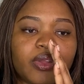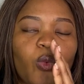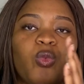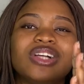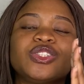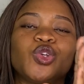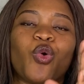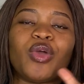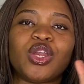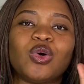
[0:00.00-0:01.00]
what's
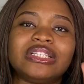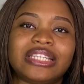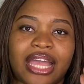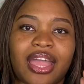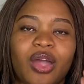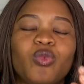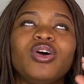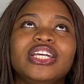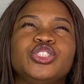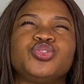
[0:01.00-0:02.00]
going on there? What
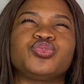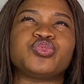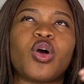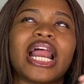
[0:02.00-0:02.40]
is wrong?